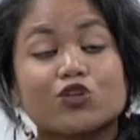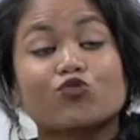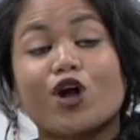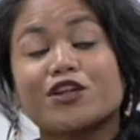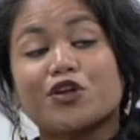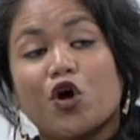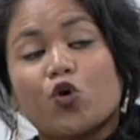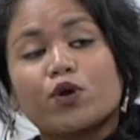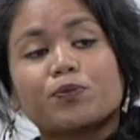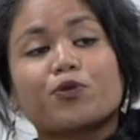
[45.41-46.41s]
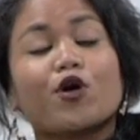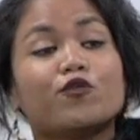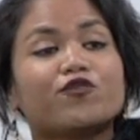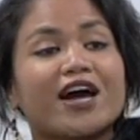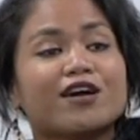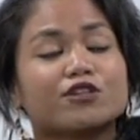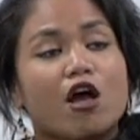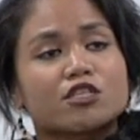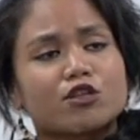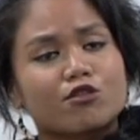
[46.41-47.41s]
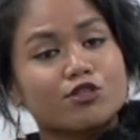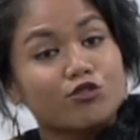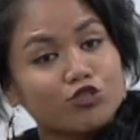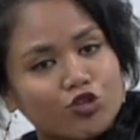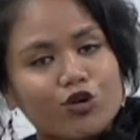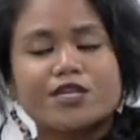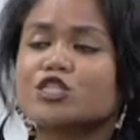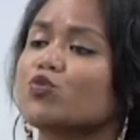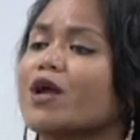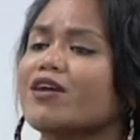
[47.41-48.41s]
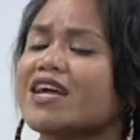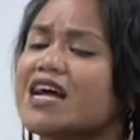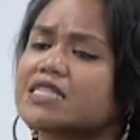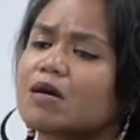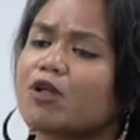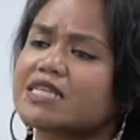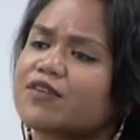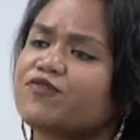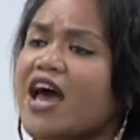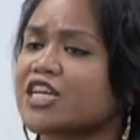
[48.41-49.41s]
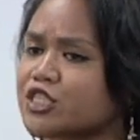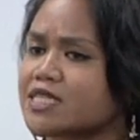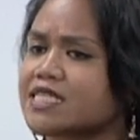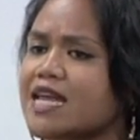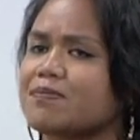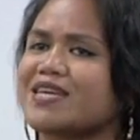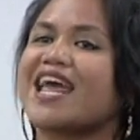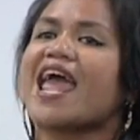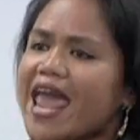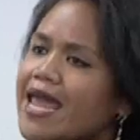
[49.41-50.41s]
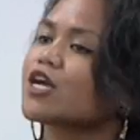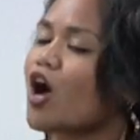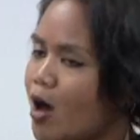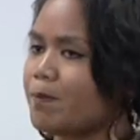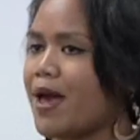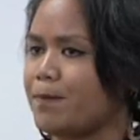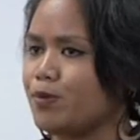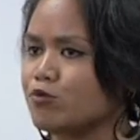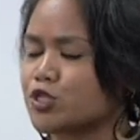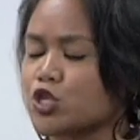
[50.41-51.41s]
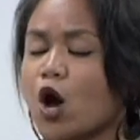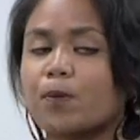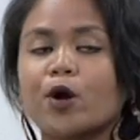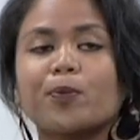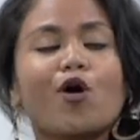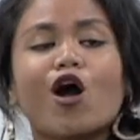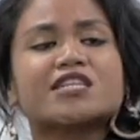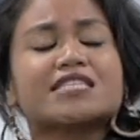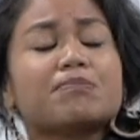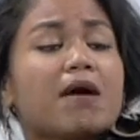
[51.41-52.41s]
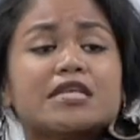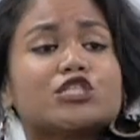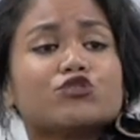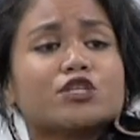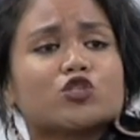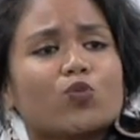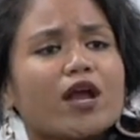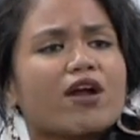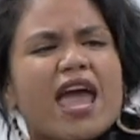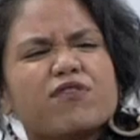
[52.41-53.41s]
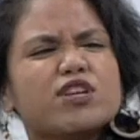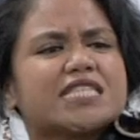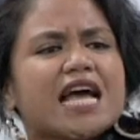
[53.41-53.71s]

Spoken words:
can run when profiled. So those new Jordans you're wearing double as a fashion statement and combat boots. Purple hearts that my students wear every